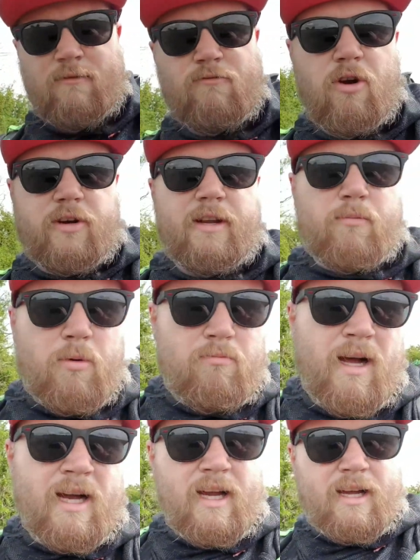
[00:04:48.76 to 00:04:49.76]
rocking a bum
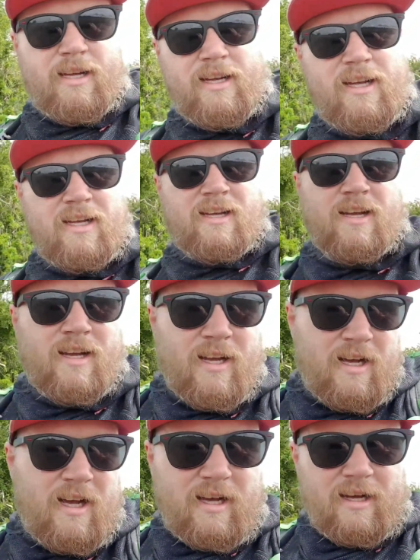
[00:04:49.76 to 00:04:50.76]
bag.
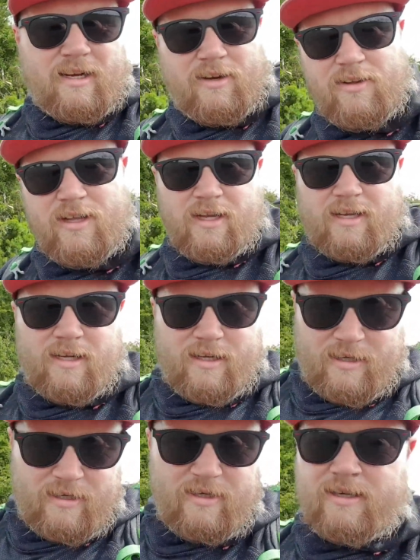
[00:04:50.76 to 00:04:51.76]
I've got like a
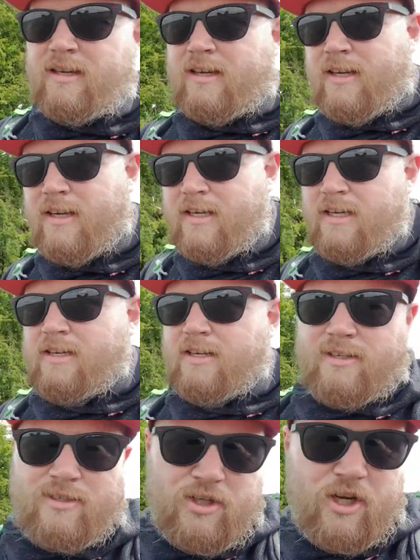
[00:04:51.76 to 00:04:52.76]

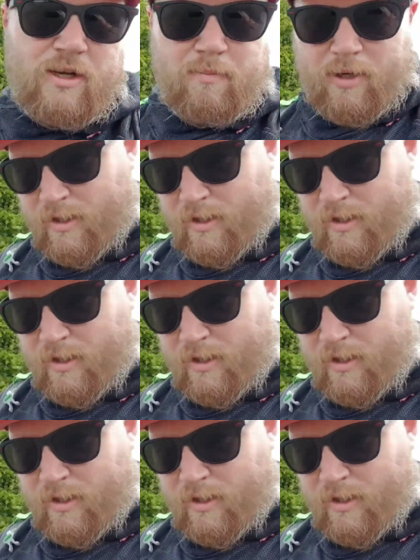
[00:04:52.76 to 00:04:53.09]
cheap